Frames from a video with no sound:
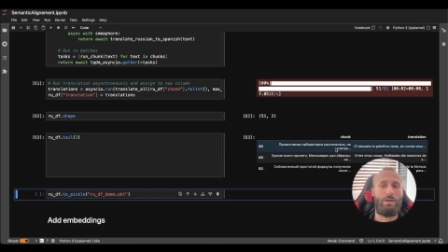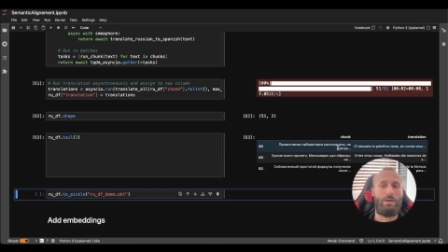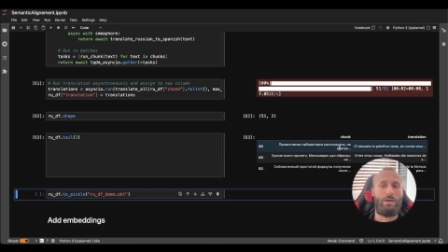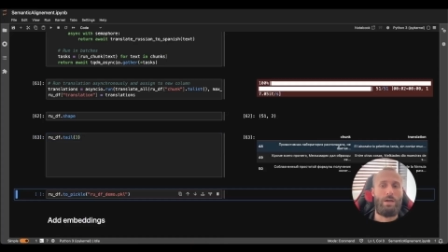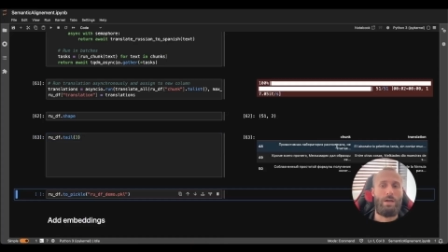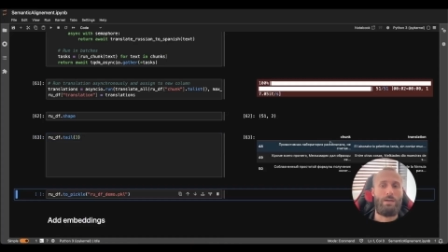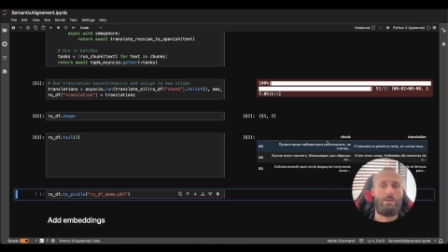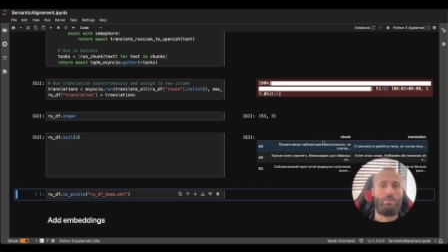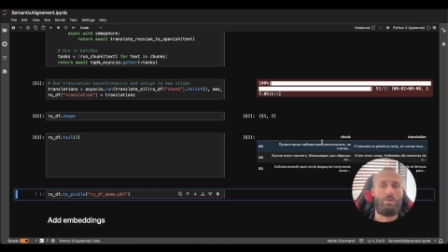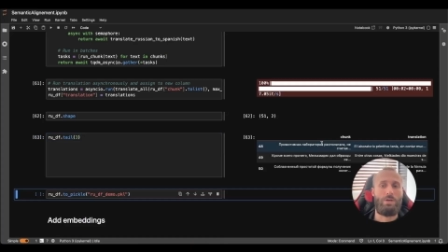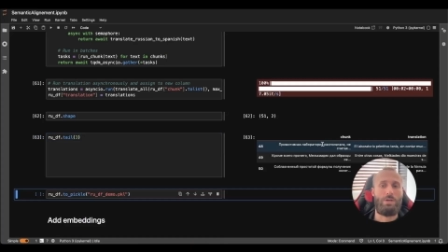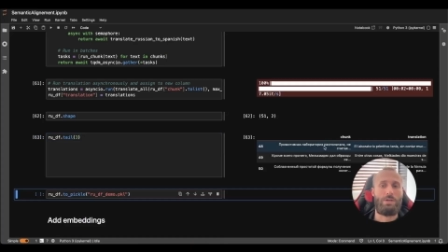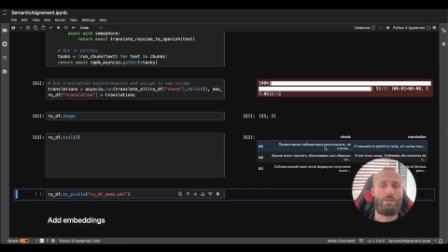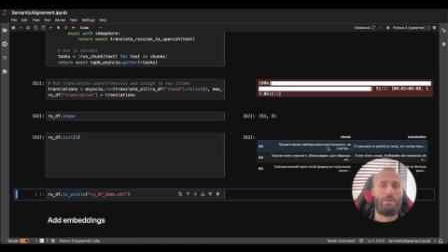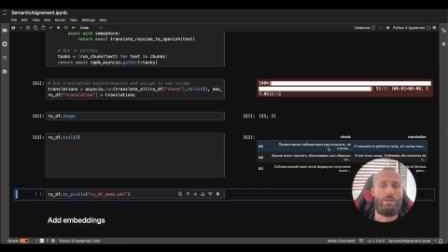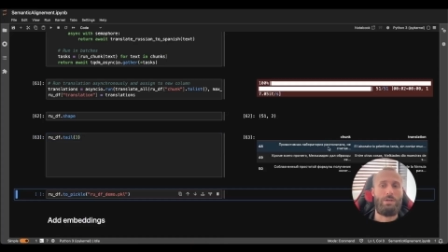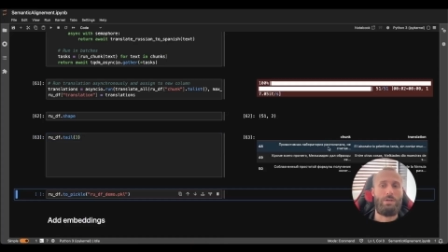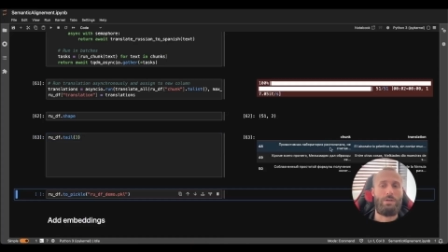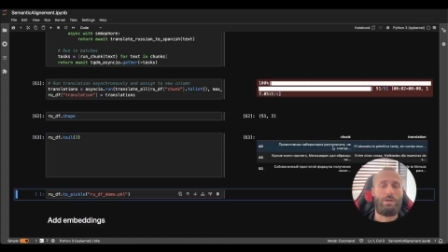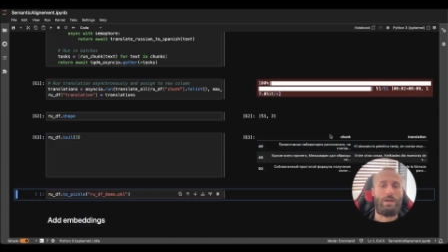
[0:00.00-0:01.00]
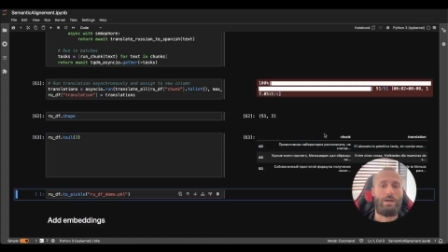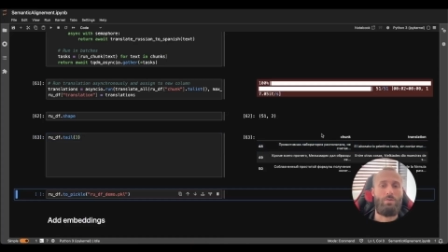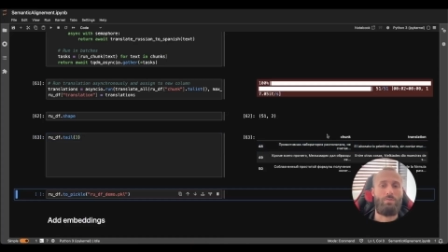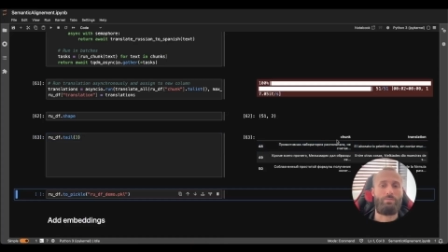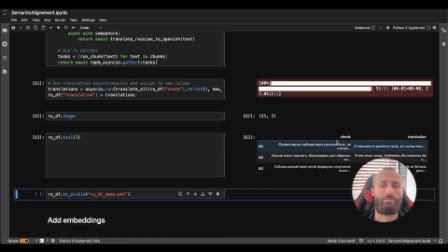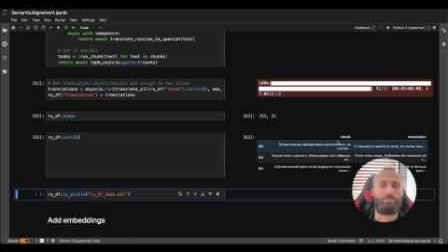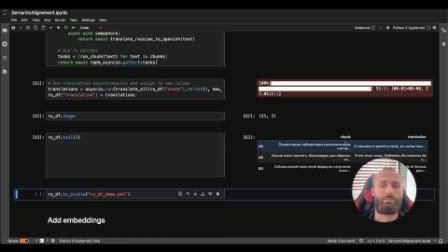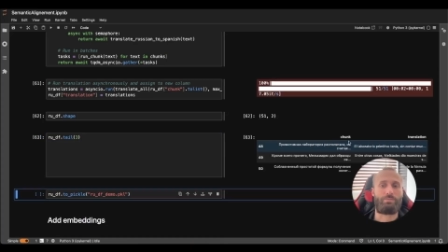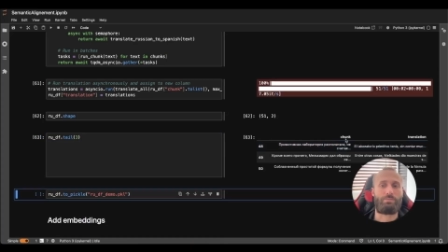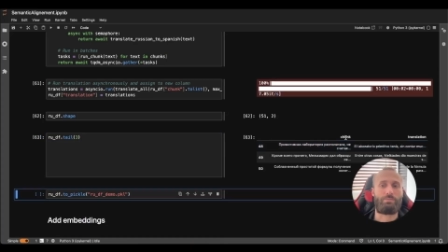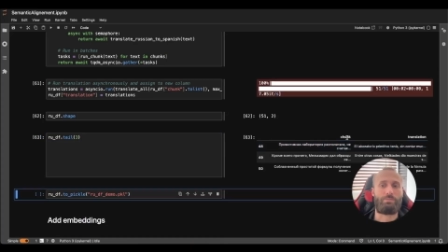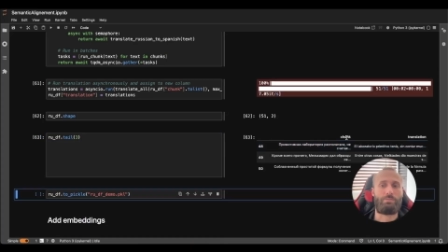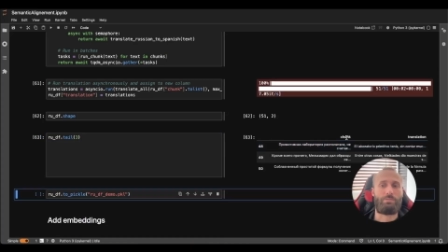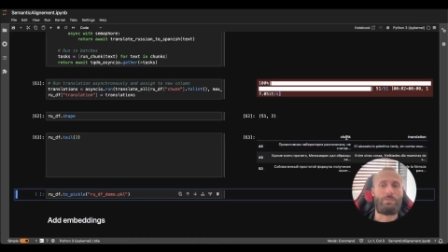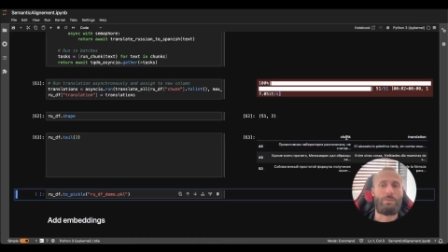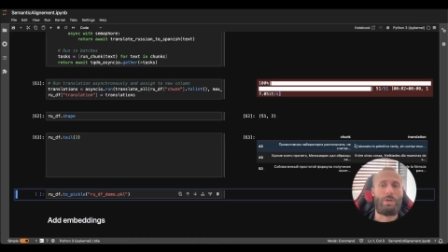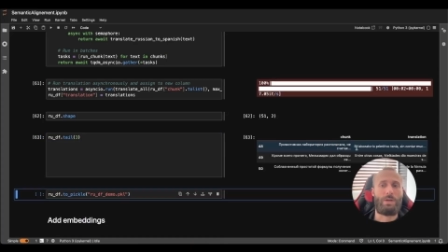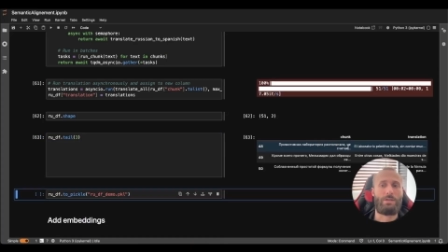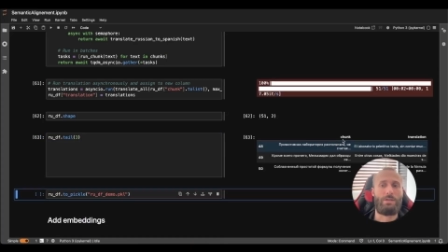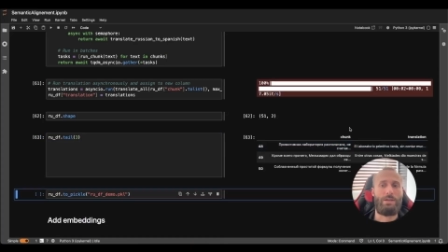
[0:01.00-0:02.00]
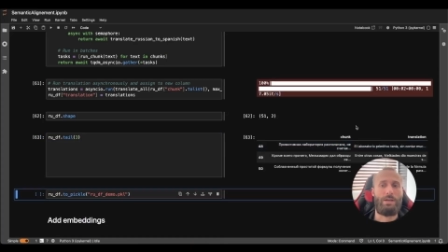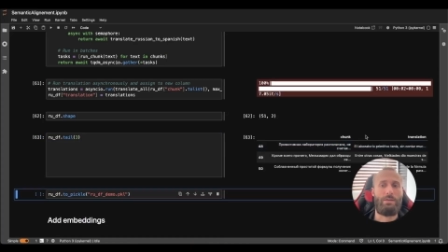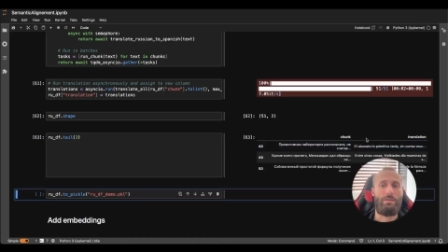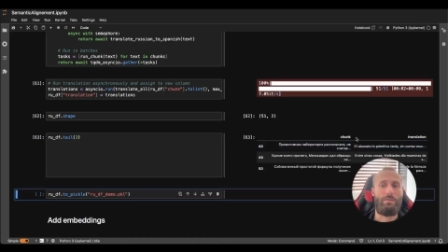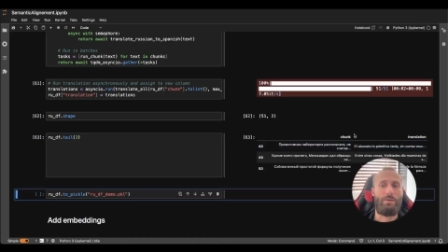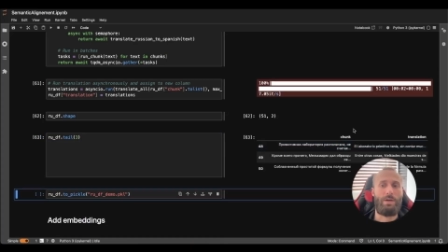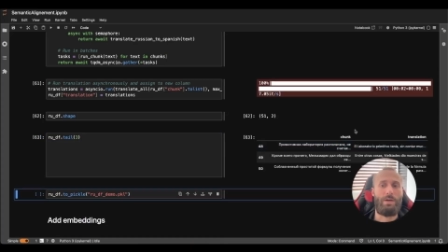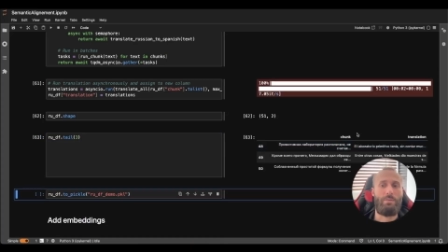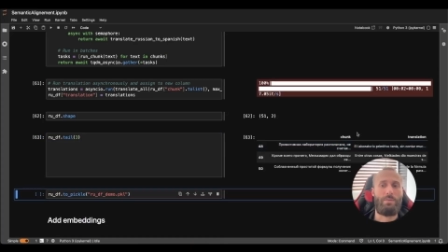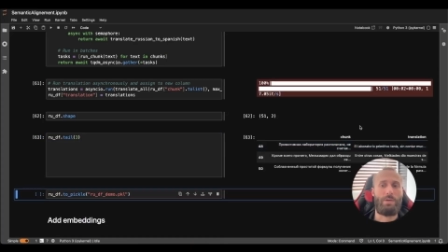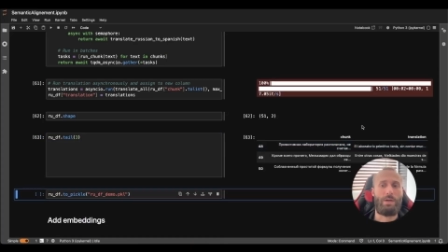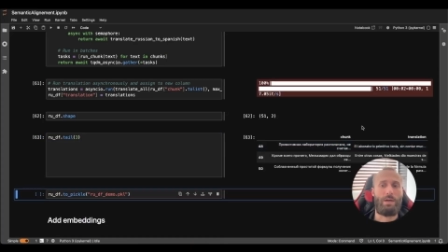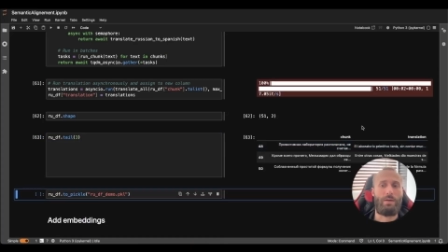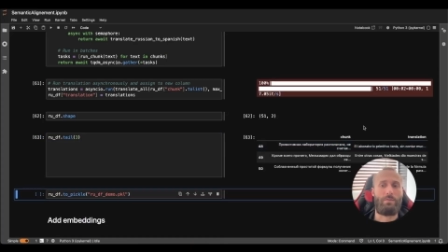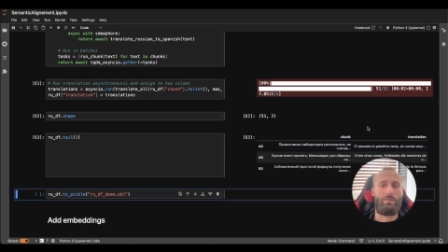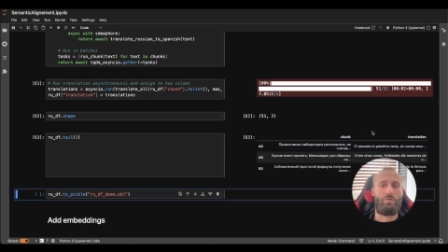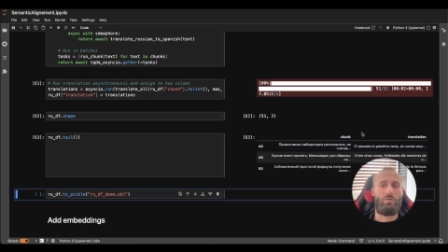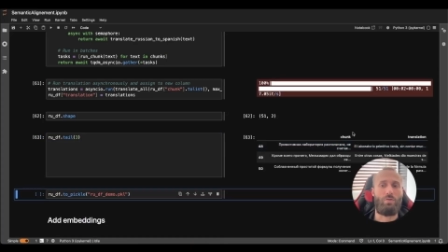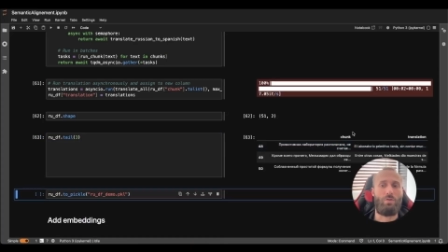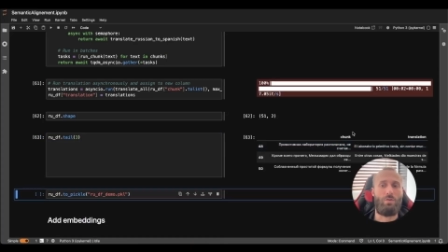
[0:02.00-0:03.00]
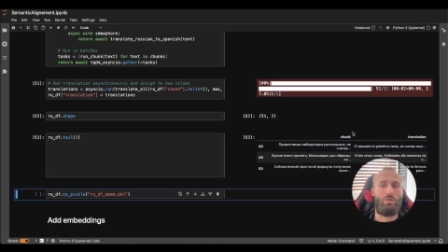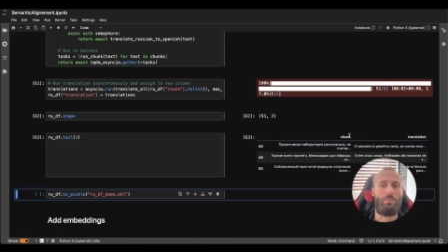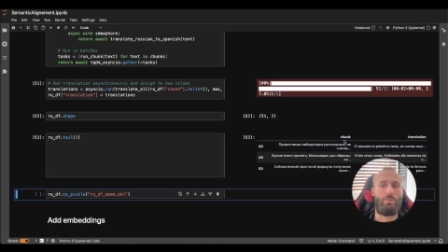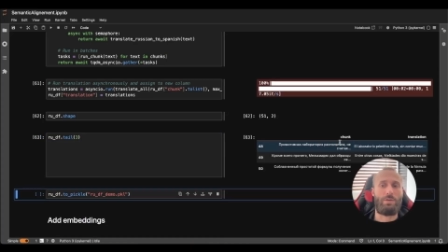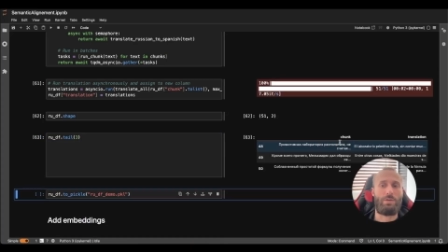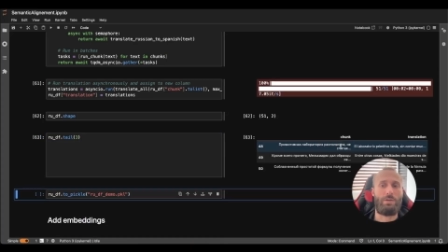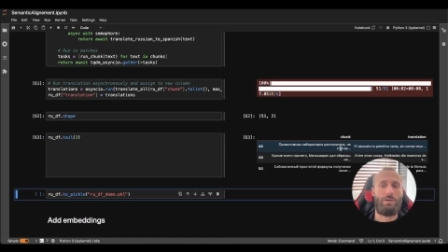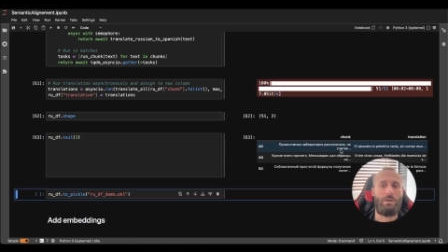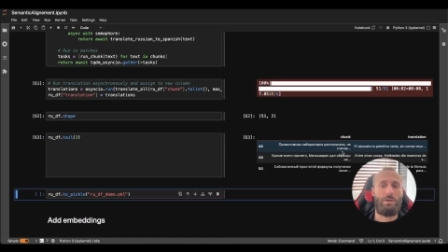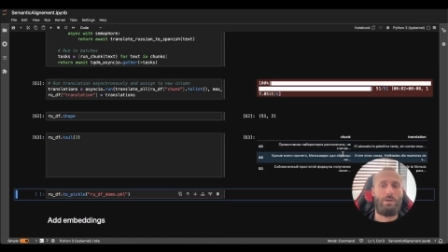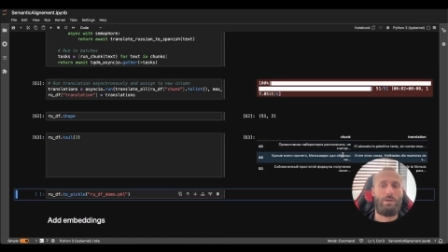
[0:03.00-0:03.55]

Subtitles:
As you can see now, the data frame have 2 columns.